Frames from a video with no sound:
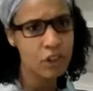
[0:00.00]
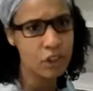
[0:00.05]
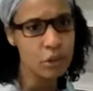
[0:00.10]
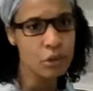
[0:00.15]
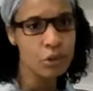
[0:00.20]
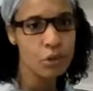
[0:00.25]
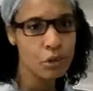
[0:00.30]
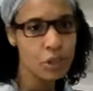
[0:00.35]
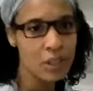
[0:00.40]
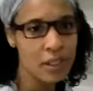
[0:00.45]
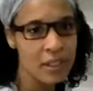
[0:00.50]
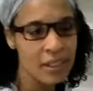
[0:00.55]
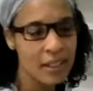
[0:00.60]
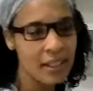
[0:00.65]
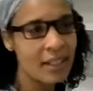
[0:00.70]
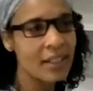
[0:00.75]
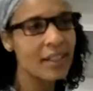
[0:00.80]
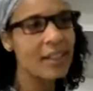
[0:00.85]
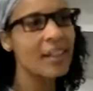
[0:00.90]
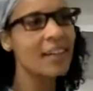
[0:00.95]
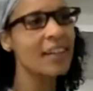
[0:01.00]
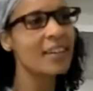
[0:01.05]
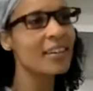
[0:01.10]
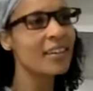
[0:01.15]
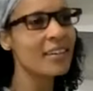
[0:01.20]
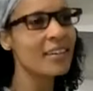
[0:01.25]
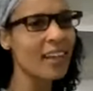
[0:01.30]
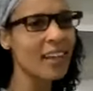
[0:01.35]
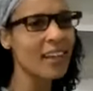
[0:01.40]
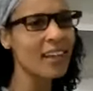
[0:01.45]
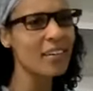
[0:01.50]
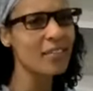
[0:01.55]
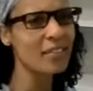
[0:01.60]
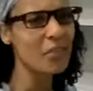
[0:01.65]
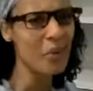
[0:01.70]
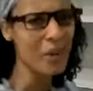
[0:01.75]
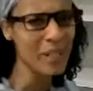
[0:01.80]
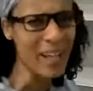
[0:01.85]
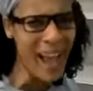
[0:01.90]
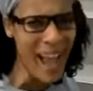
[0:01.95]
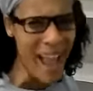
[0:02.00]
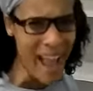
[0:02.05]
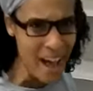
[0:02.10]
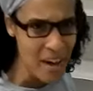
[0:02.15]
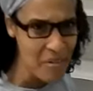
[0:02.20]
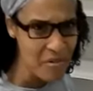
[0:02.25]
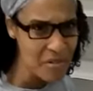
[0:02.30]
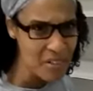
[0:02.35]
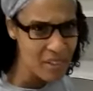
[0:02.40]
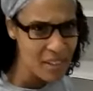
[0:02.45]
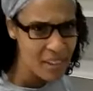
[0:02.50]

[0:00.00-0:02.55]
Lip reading: children And they're like, 4.5?